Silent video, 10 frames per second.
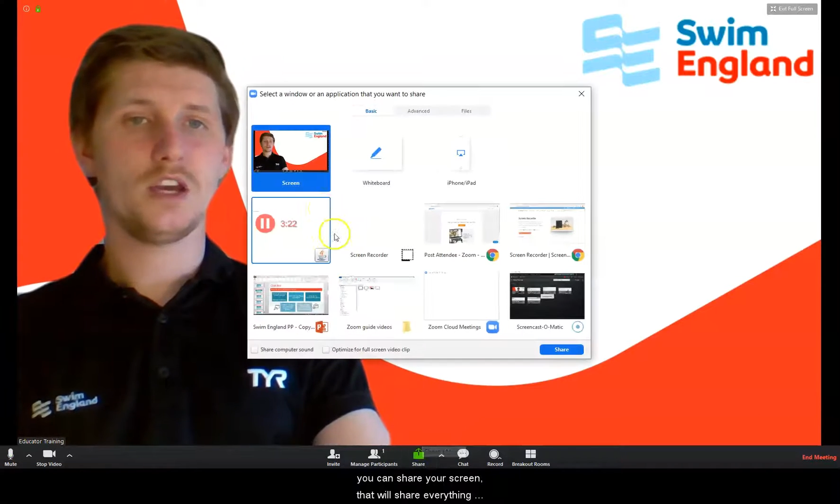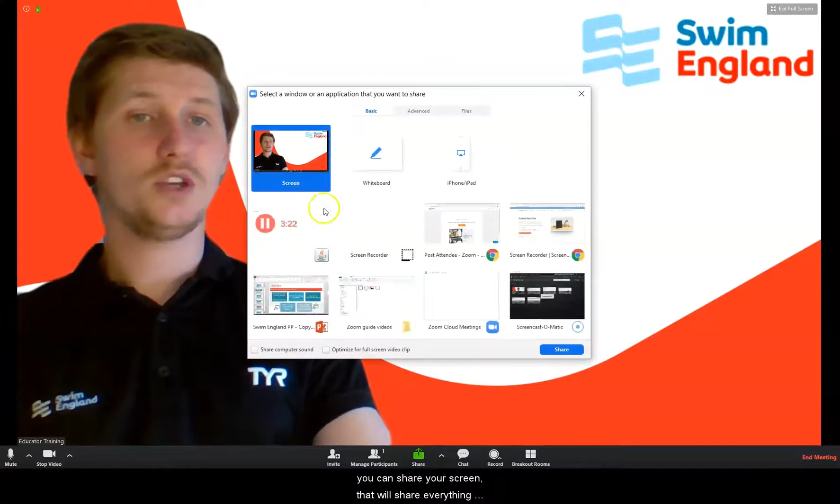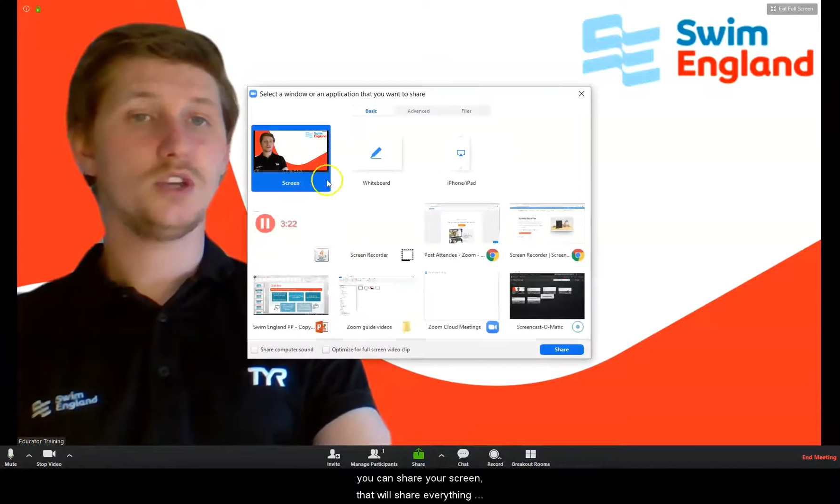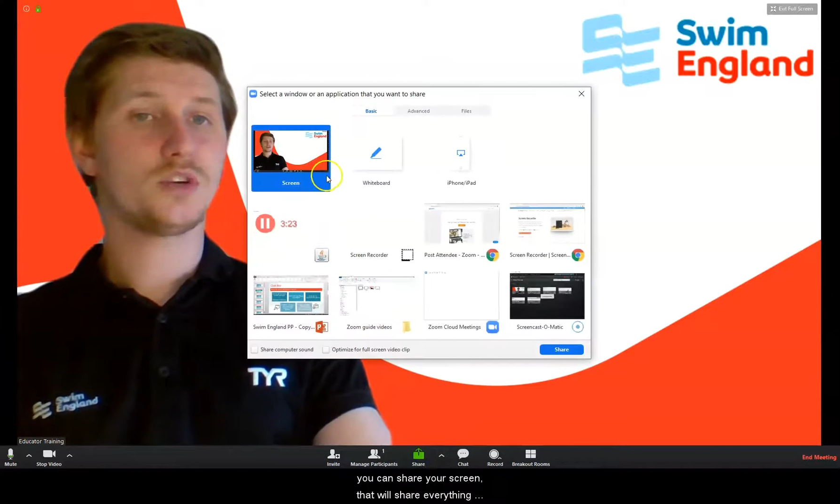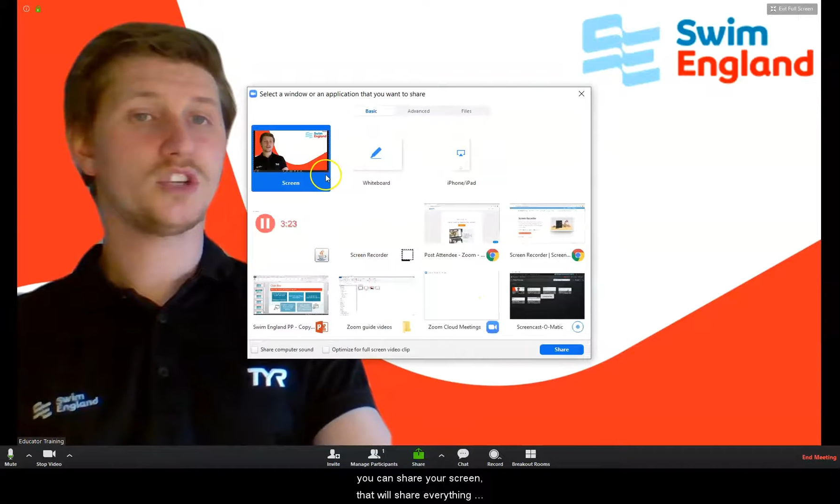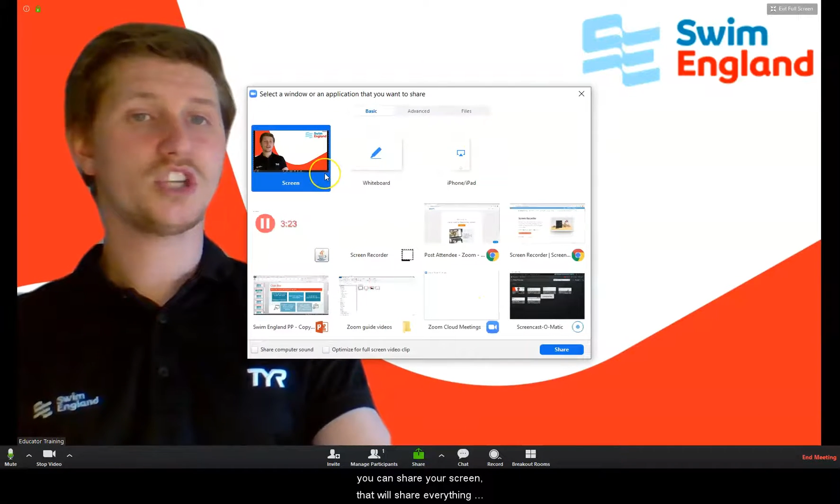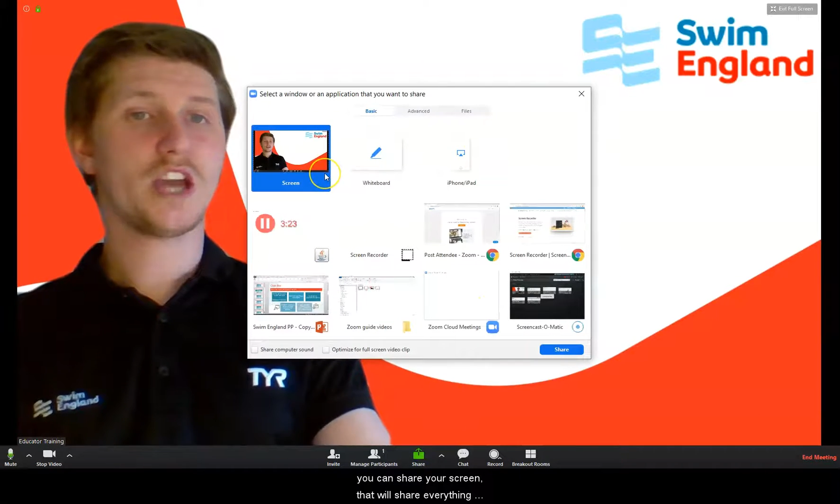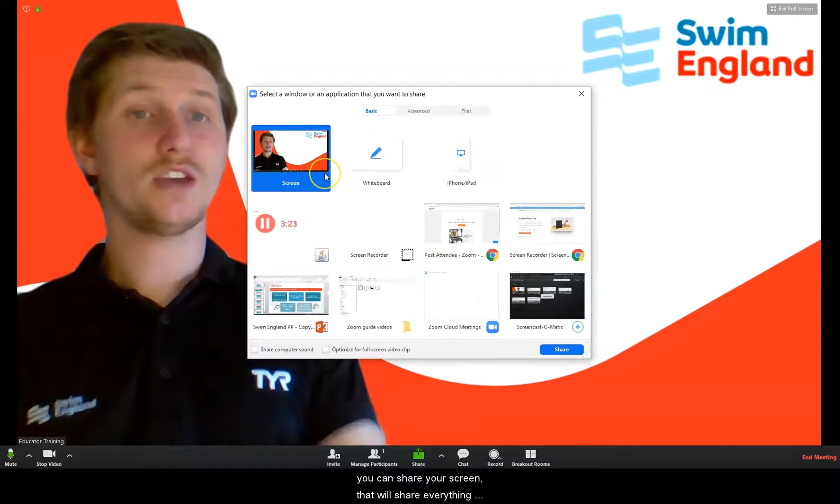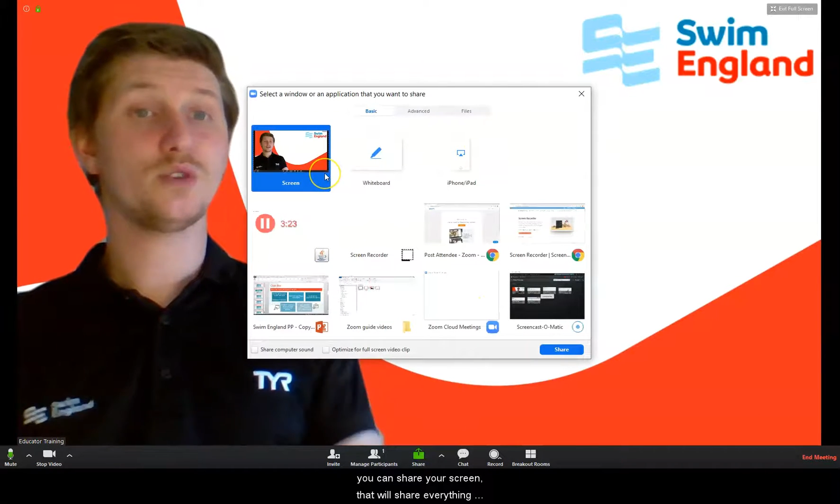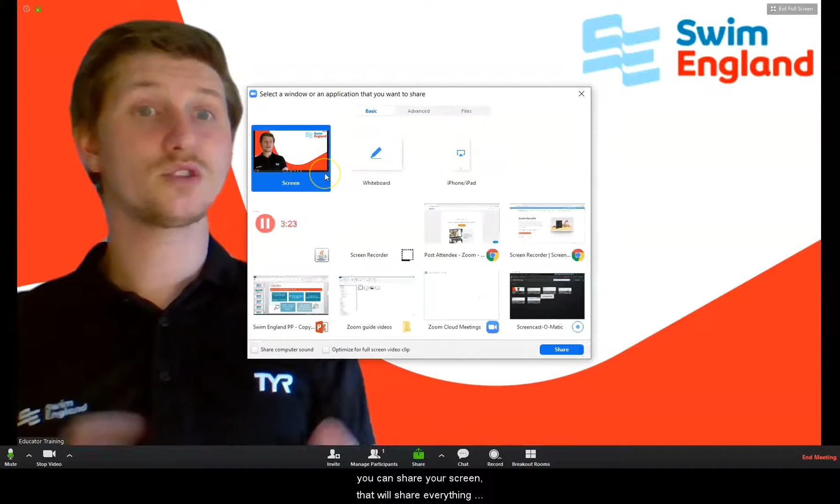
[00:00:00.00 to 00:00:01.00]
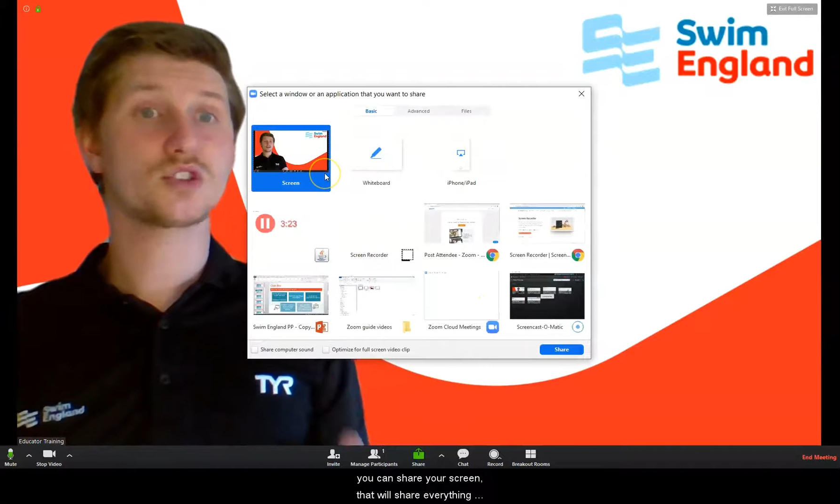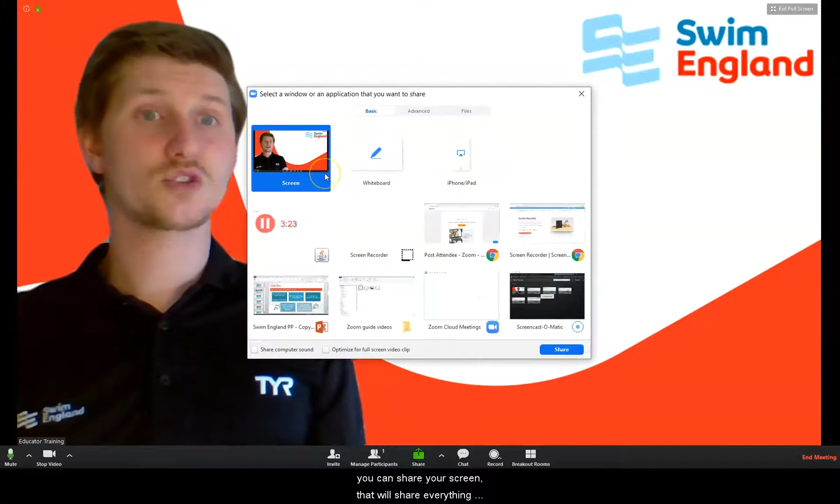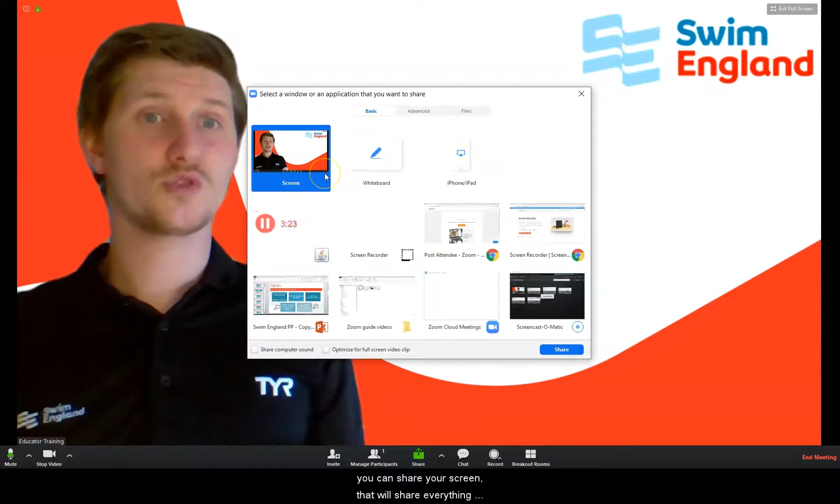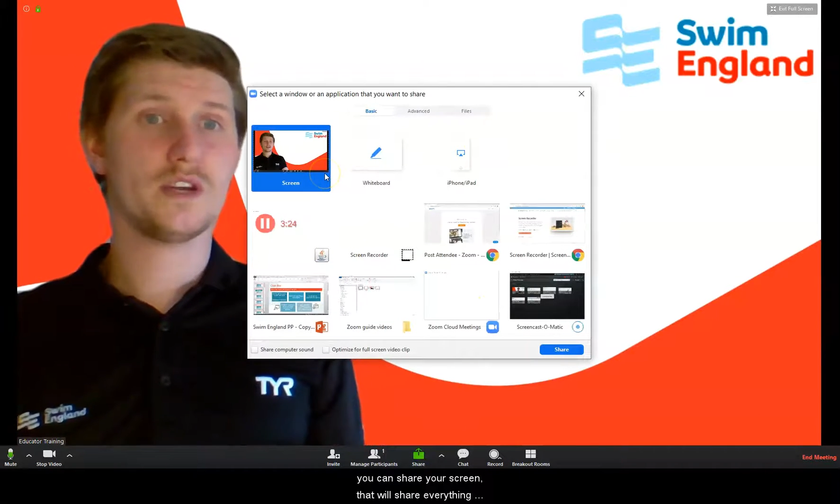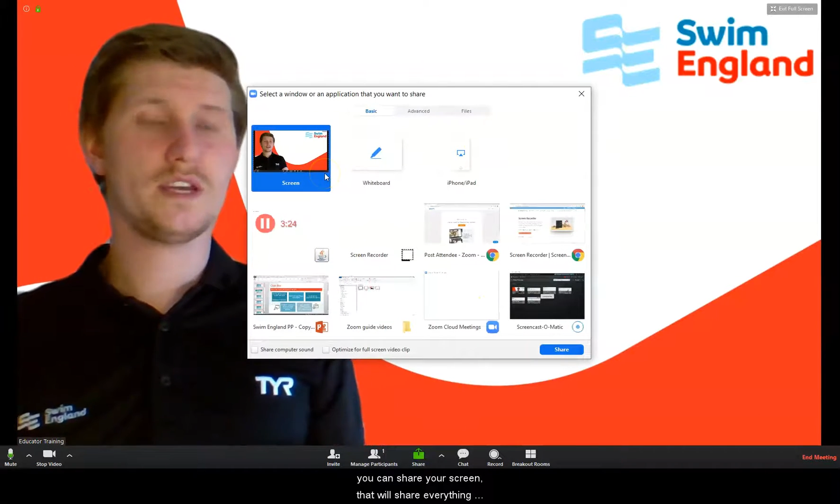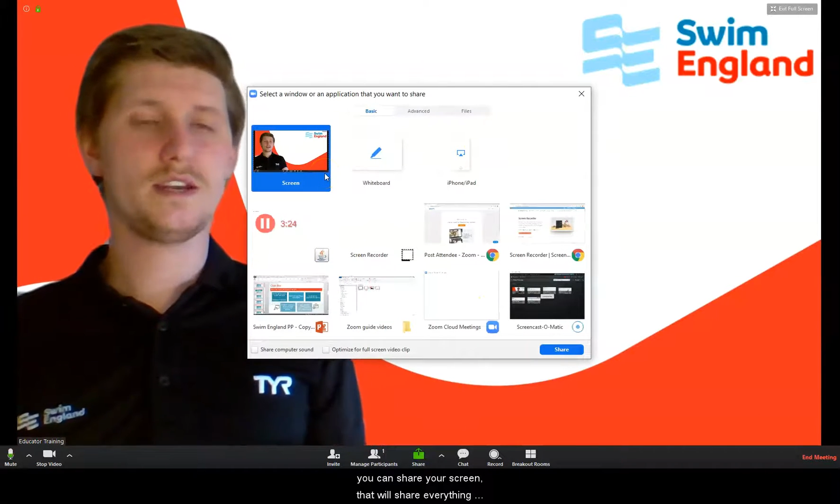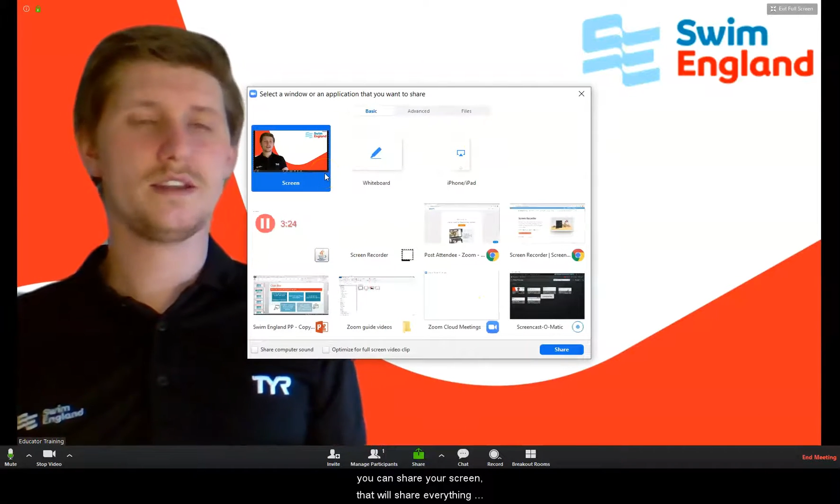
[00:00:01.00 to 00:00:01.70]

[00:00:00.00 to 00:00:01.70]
you can share your screen.